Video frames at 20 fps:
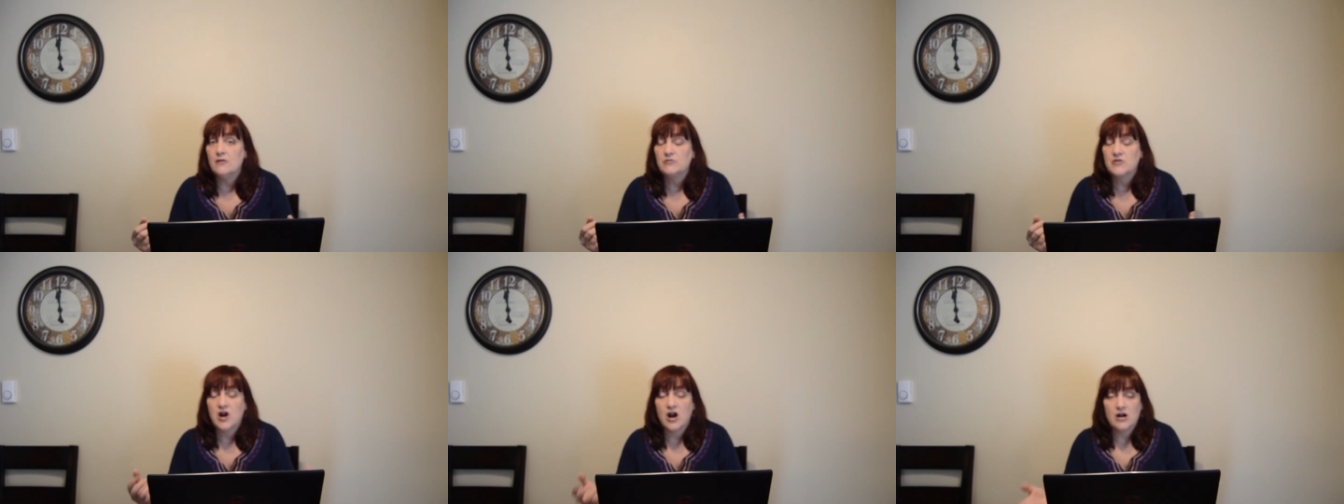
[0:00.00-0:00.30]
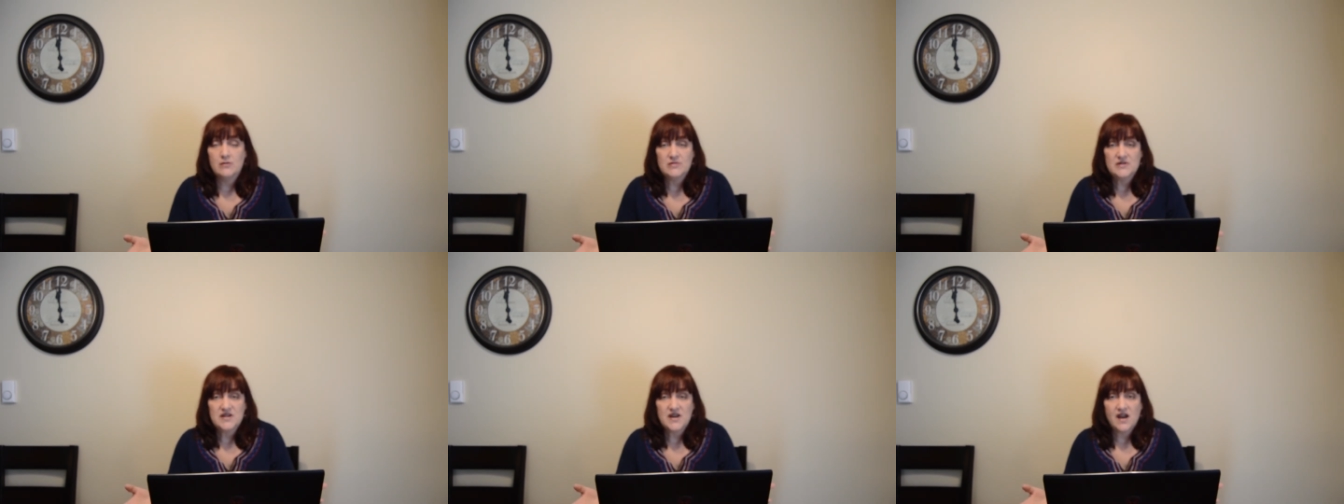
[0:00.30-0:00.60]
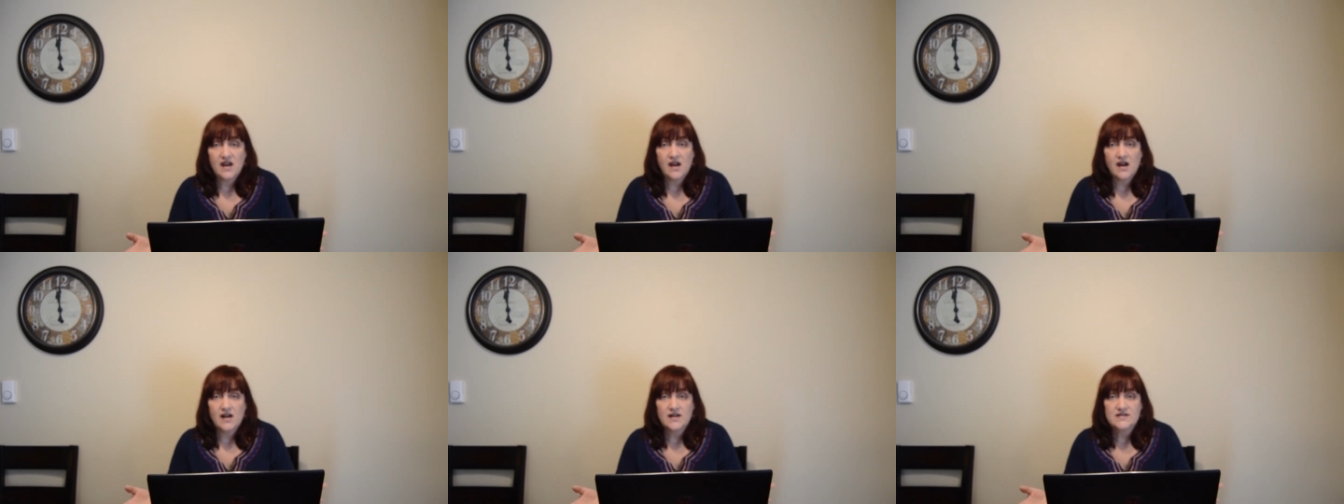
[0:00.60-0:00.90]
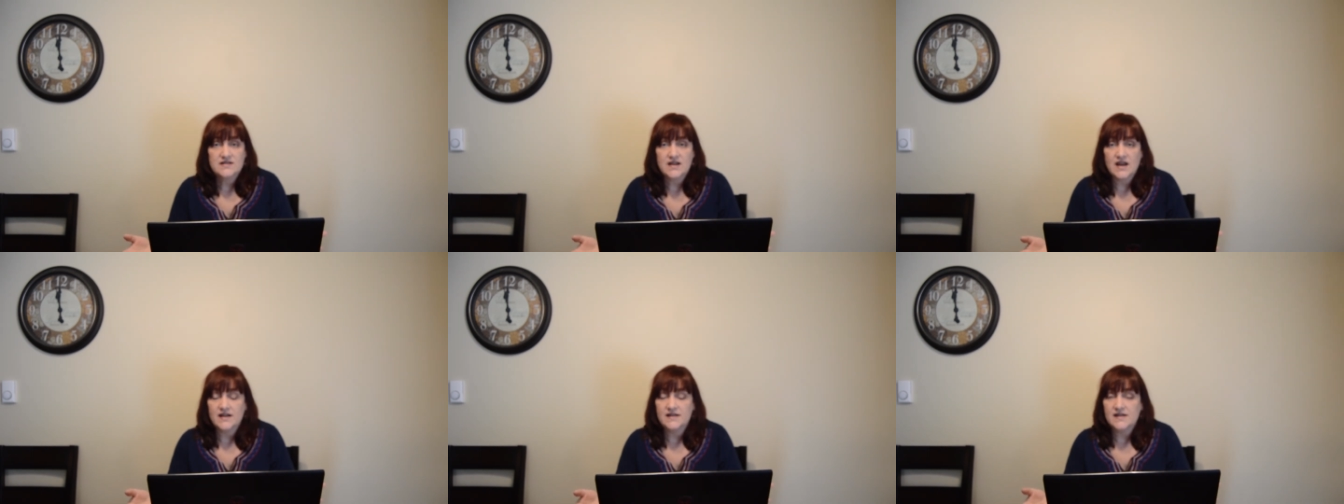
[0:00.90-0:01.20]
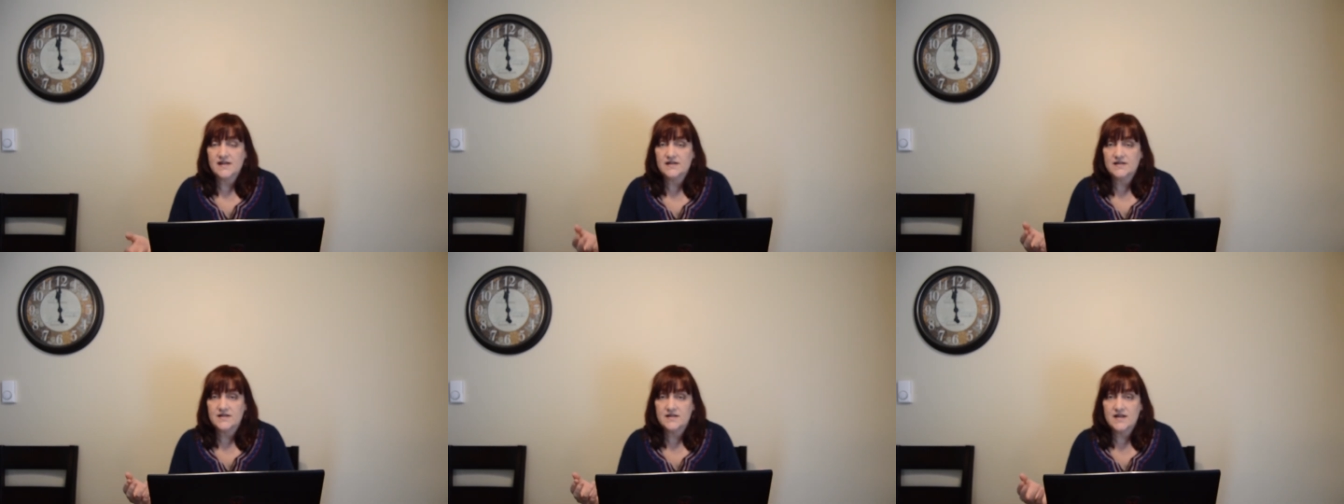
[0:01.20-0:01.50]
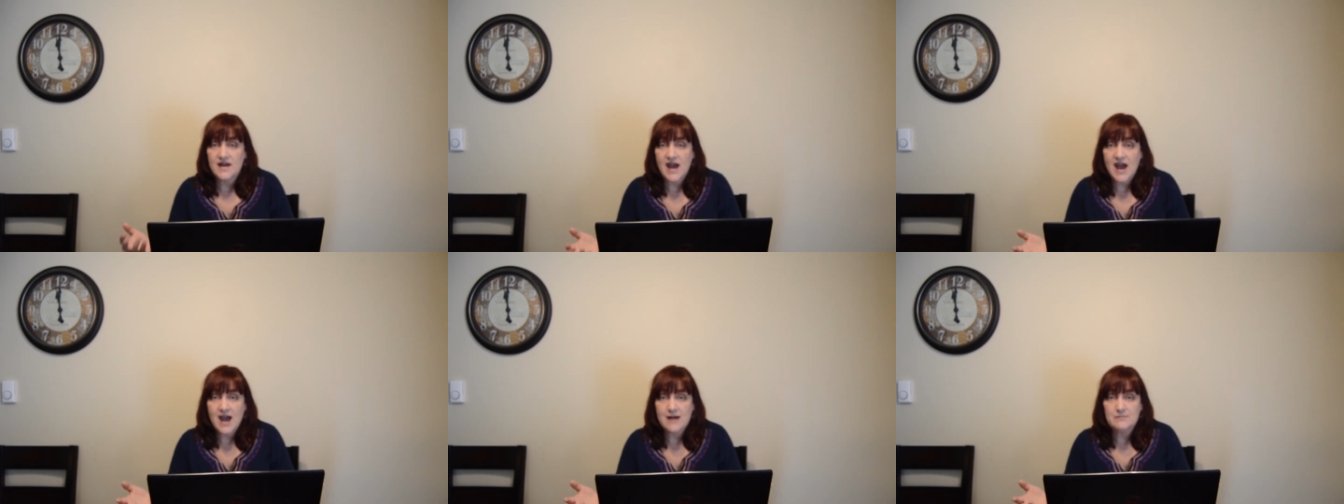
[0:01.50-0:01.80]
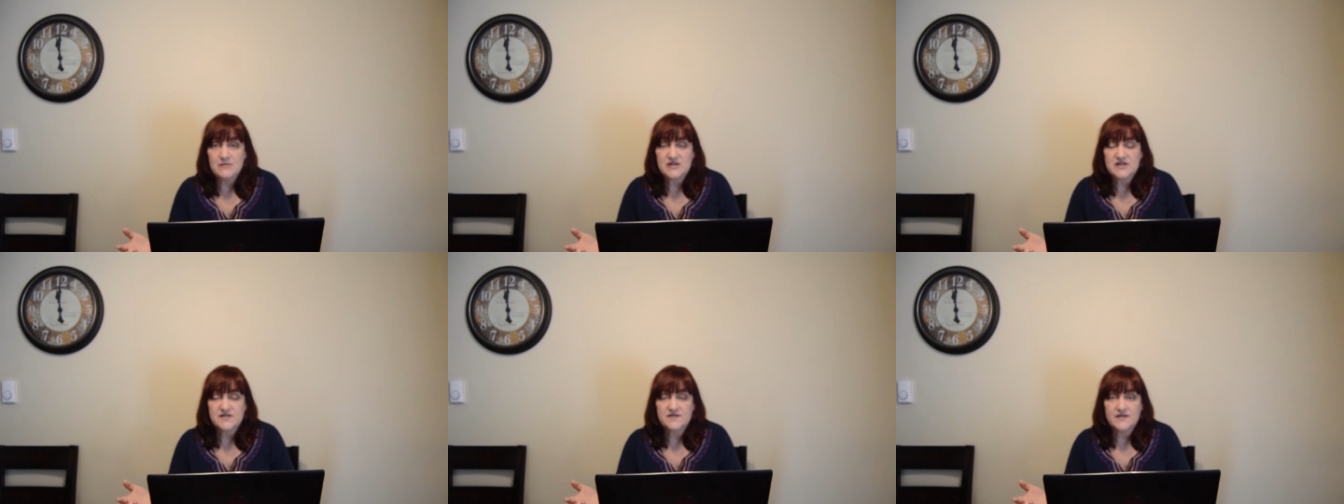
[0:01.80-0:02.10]
carbon dioxide into the
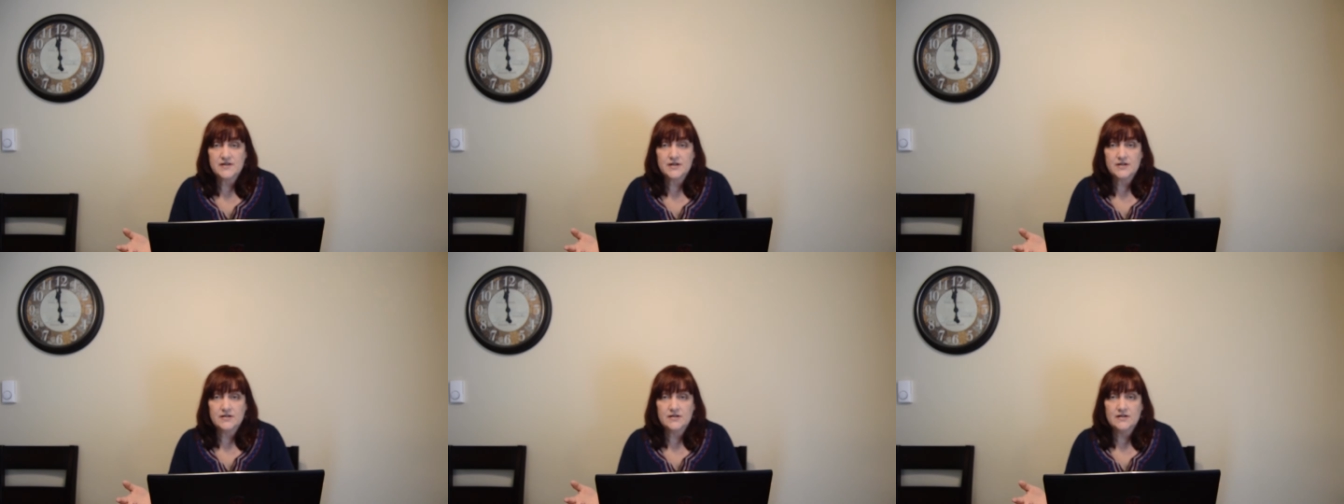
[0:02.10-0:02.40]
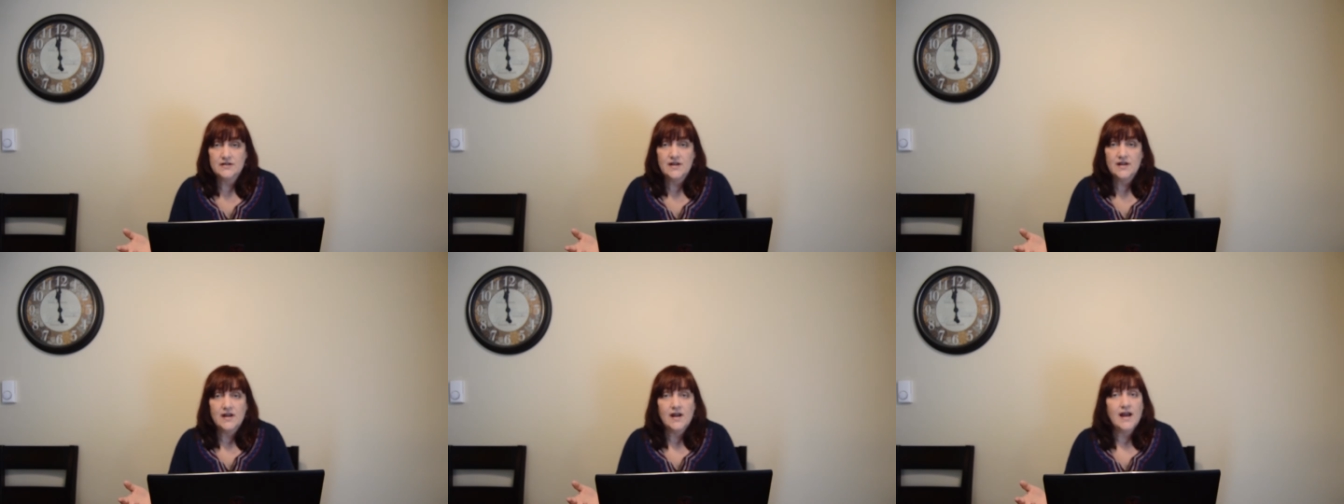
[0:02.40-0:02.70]
atmosphere.